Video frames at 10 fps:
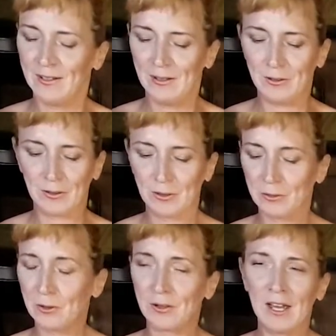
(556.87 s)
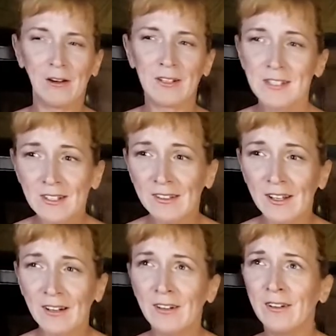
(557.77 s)
you can throw carrots in
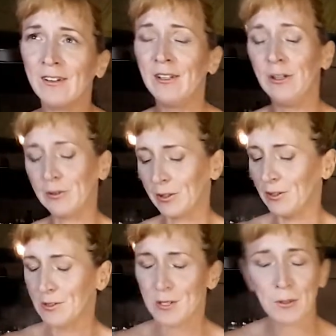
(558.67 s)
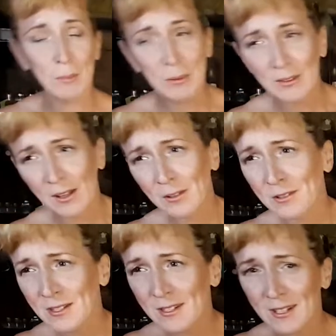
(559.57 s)
there. You can use sweet potatoes
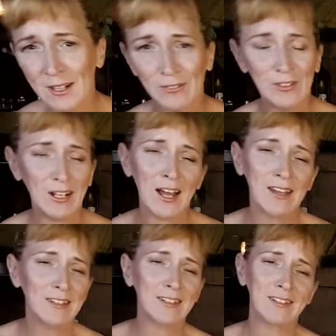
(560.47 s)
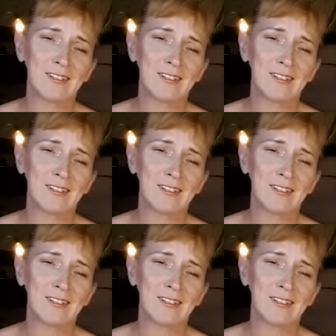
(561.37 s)
instead if you like.